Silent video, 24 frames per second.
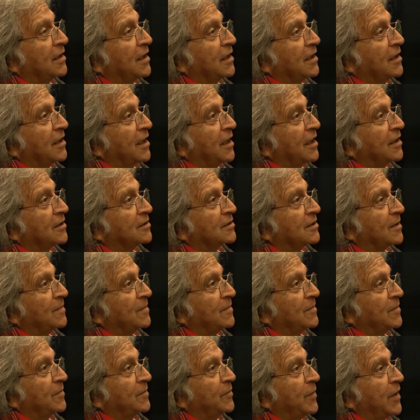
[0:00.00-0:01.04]
read
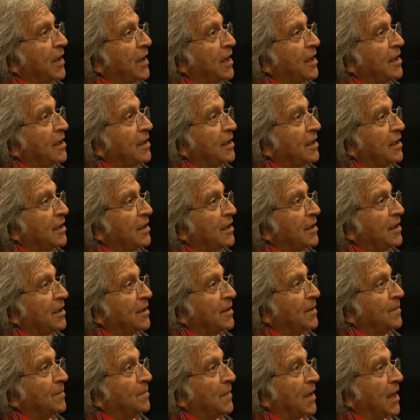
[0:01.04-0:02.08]
some
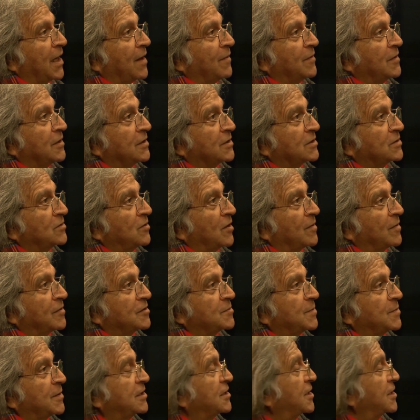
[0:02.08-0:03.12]
very marvelous
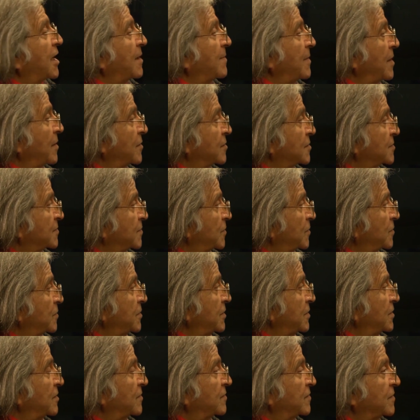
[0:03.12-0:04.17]
novels by the time I was
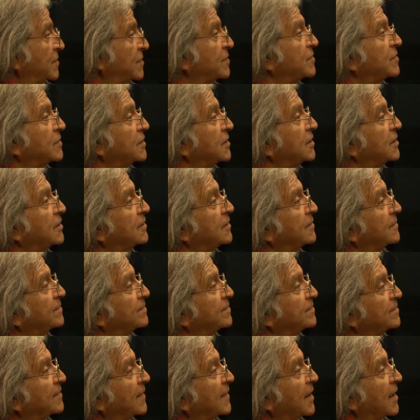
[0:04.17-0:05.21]
14 or 15.
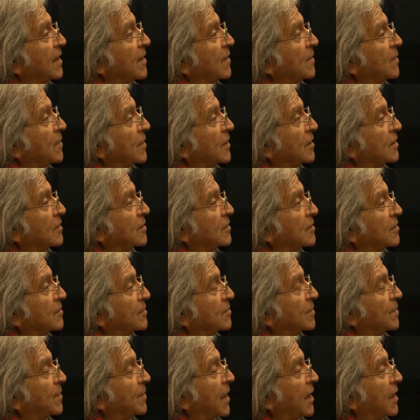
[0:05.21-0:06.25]
Particularly
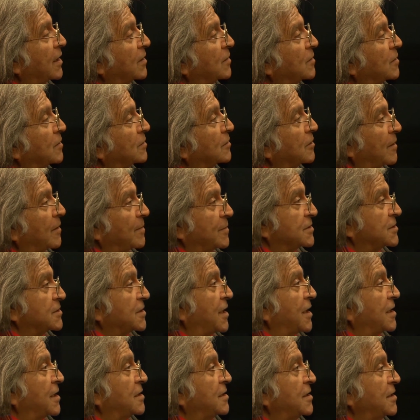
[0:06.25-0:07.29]
of a man called Thomas
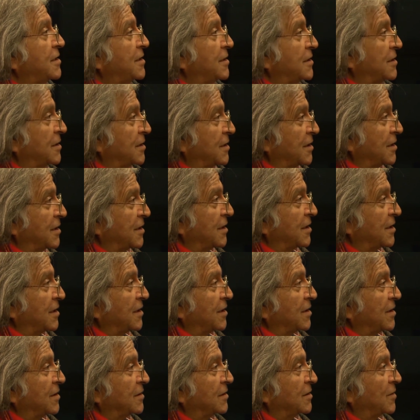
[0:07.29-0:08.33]
Hardy,
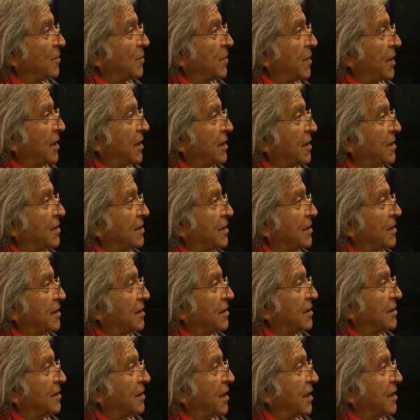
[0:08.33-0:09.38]
a very
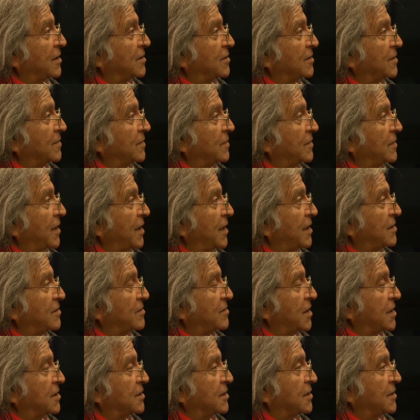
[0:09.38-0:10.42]
writer of great
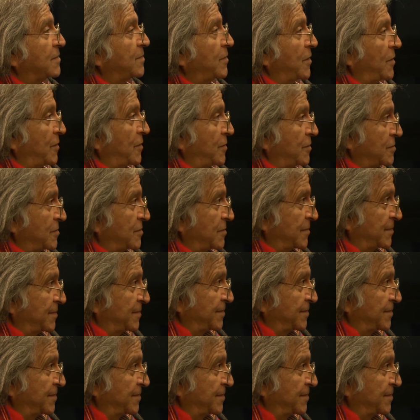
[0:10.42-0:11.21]
tragic prose.